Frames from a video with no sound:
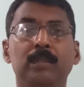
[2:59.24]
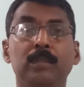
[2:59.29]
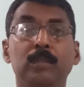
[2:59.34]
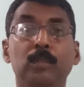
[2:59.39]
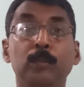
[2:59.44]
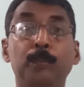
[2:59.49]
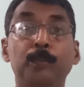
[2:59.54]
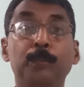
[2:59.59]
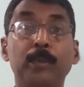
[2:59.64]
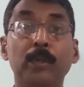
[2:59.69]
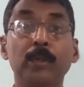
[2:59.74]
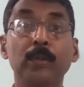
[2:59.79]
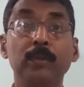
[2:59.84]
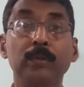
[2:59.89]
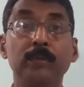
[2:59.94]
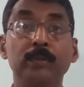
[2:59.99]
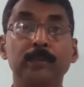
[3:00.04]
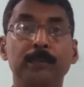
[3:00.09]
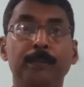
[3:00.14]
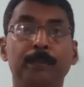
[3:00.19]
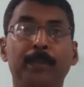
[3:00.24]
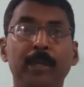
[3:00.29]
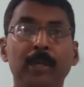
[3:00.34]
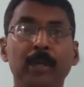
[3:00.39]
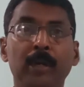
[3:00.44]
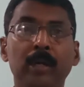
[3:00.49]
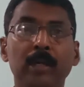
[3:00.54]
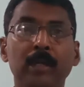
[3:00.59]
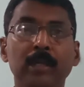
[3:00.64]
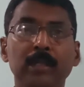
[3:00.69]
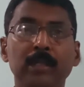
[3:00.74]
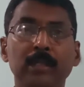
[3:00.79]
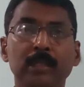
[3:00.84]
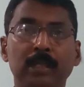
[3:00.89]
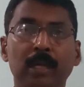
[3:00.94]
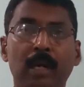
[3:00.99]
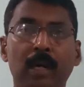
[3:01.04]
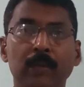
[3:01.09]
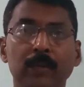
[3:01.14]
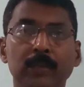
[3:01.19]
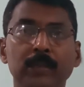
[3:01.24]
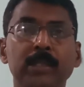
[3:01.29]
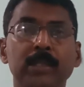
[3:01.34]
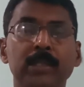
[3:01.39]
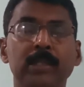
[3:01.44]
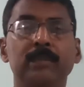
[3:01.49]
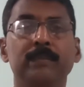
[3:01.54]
to prove beyond doubt